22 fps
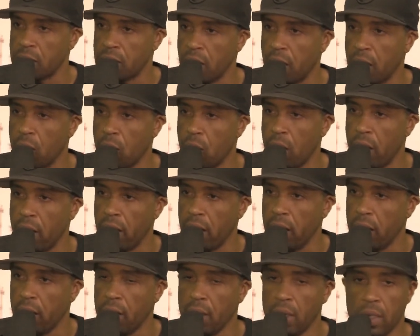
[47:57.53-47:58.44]

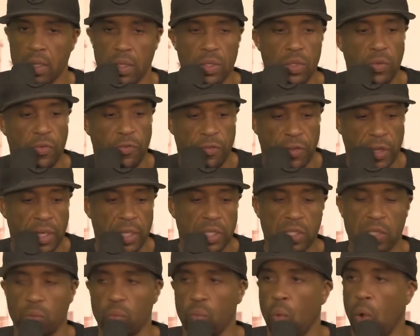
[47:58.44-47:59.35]
segue, you
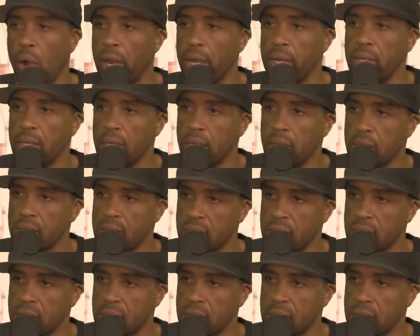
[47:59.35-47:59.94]
finish one